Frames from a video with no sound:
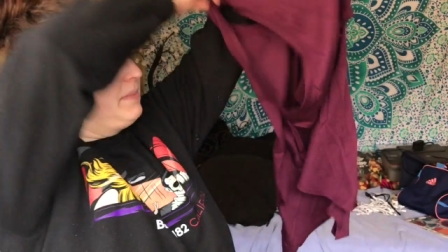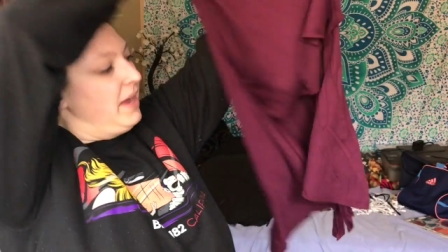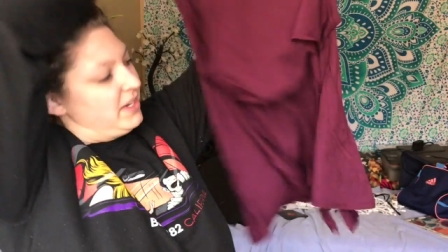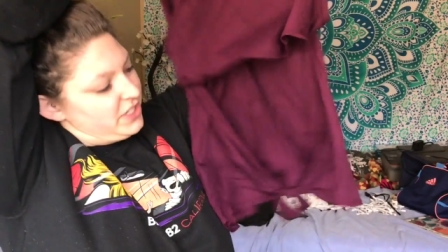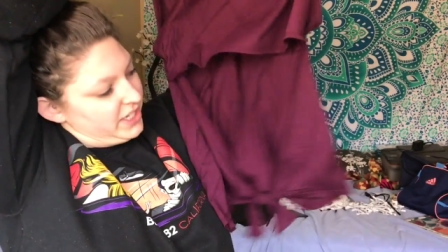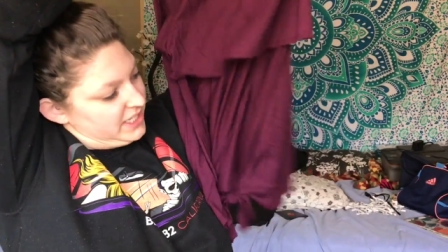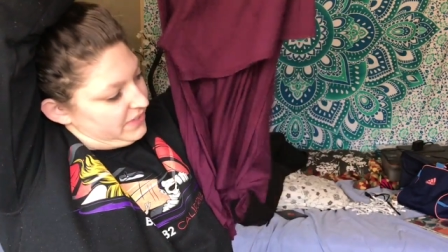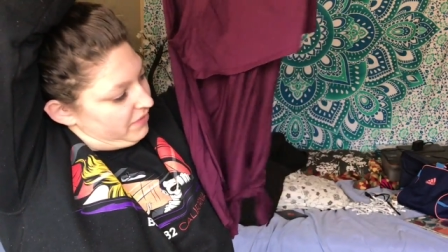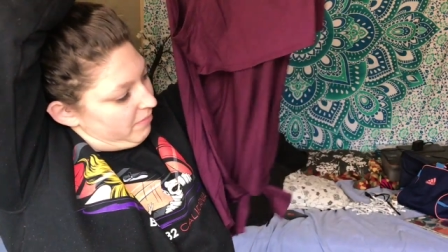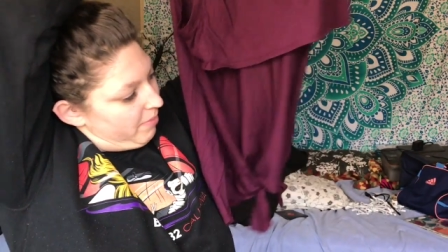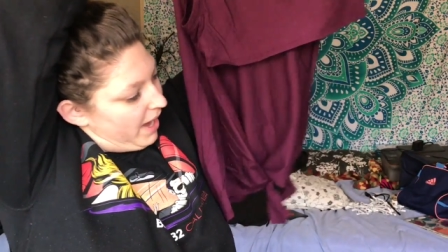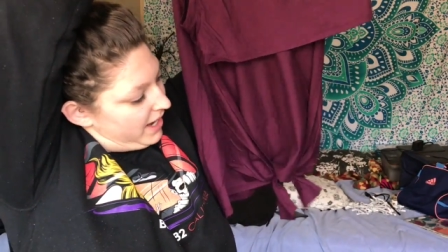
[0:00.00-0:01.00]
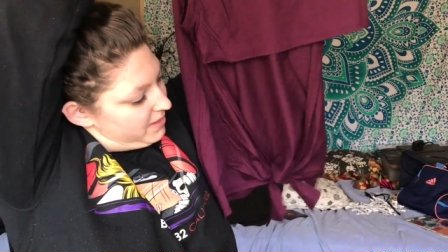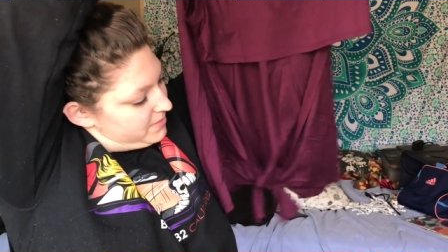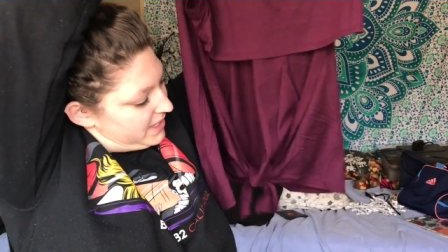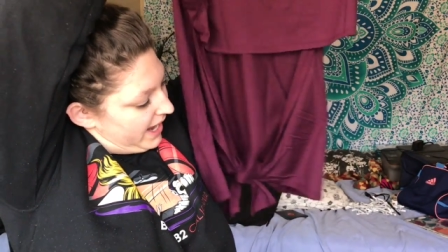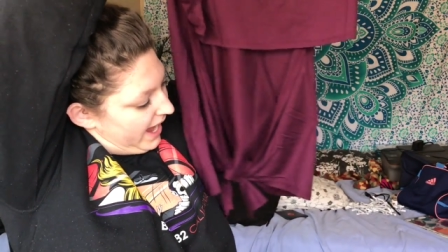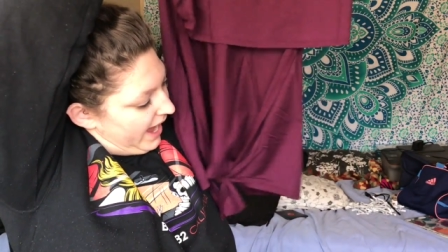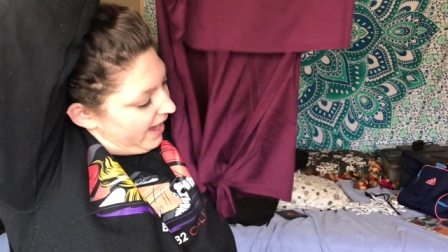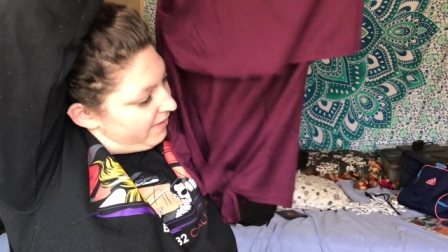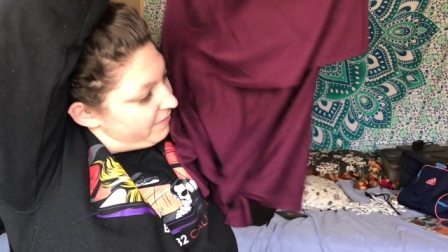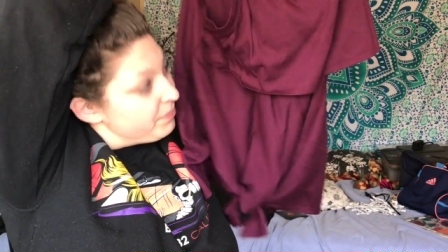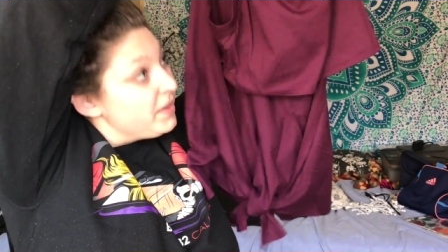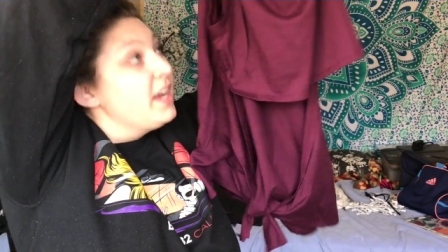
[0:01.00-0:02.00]
to match like different bottoms I
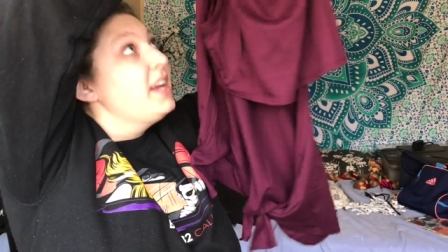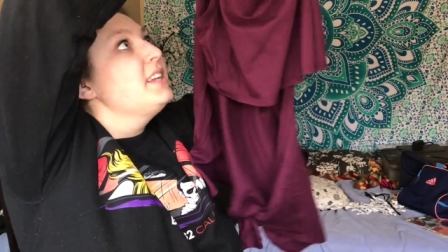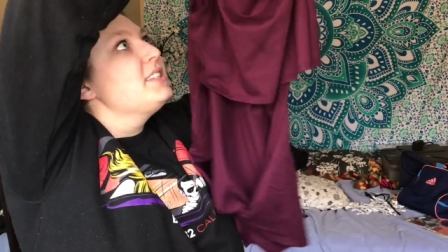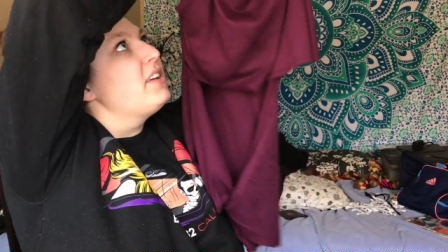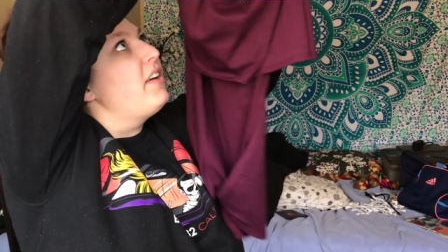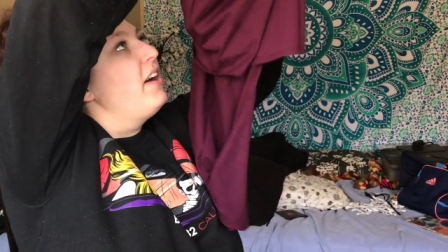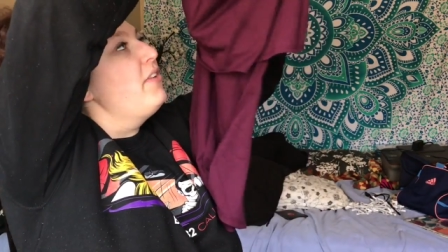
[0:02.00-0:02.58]
have. So,